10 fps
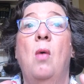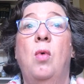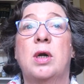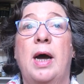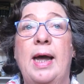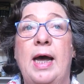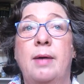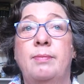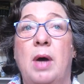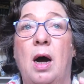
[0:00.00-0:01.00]
What I
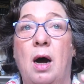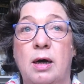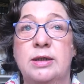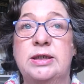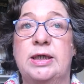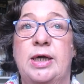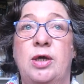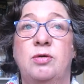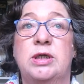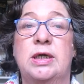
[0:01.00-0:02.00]
am asking
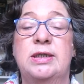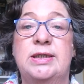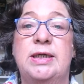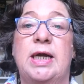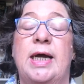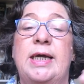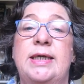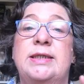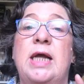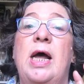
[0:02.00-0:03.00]
you to consider
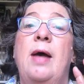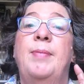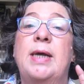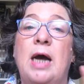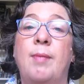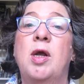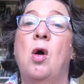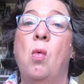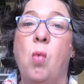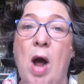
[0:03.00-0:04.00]
is becoming
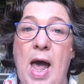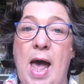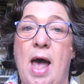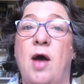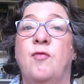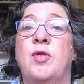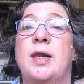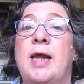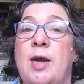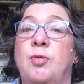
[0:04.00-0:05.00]
aware of the
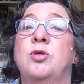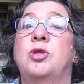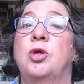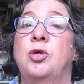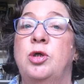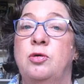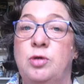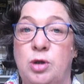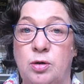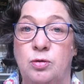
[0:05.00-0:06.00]
labels that you
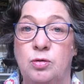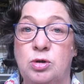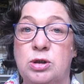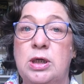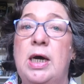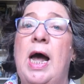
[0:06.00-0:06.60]
use